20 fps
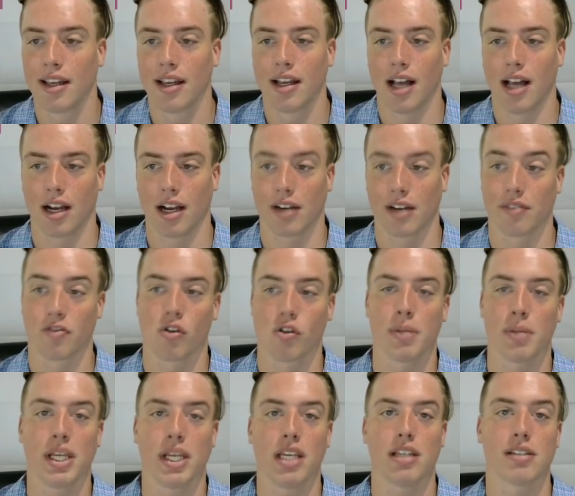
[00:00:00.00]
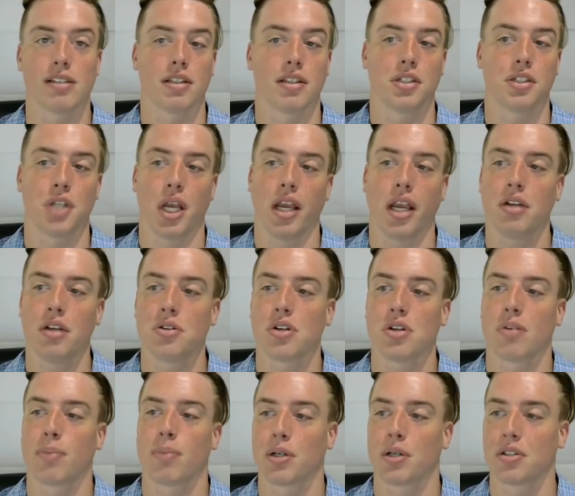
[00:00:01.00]
Conformity is the change in
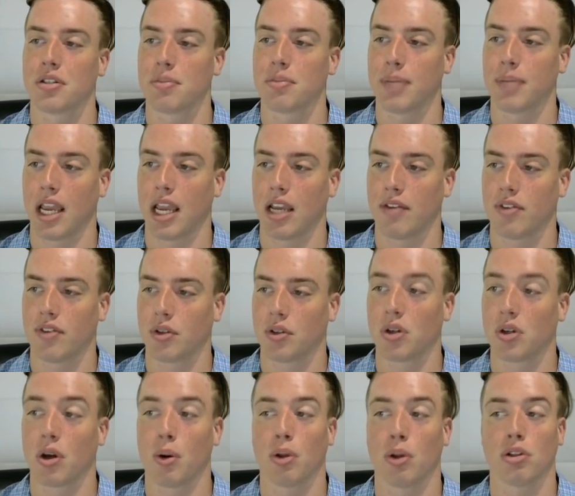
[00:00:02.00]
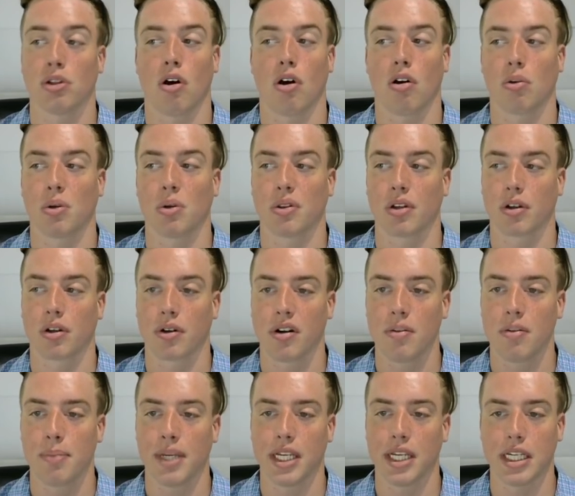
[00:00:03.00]
a person's behavior to go along with the
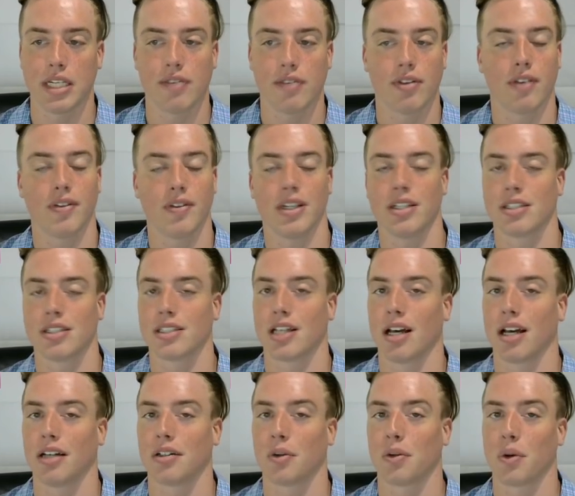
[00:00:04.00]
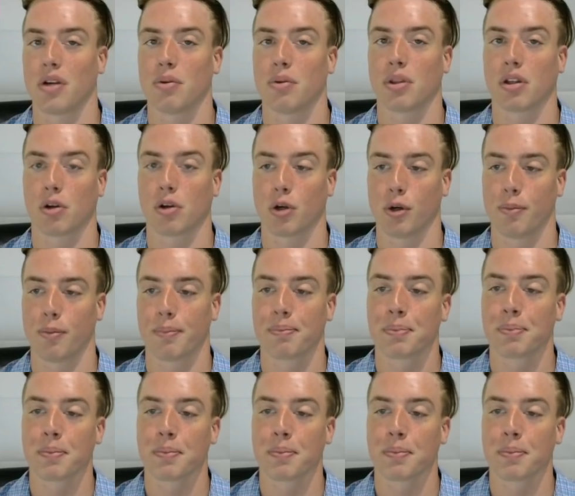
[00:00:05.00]
group, even if he does not agree with the group.